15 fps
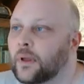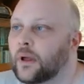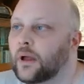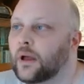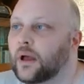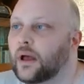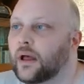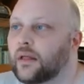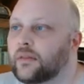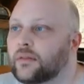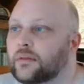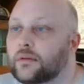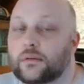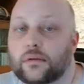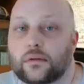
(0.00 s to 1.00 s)

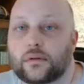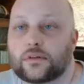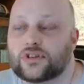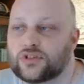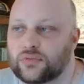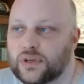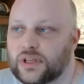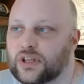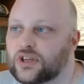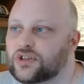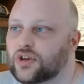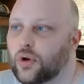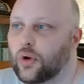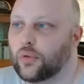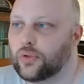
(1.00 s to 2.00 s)
and Swedish
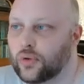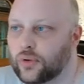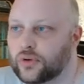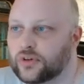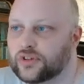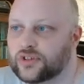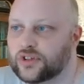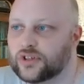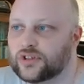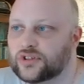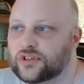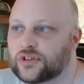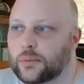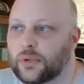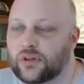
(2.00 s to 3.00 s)

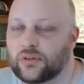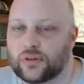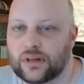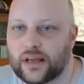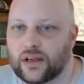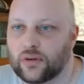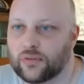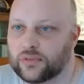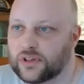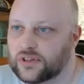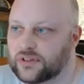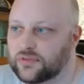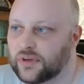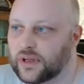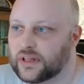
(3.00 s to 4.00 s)
authorities about the lack of the
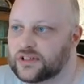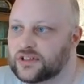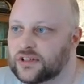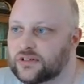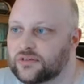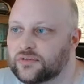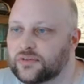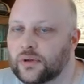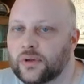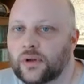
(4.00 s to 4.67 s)
defenses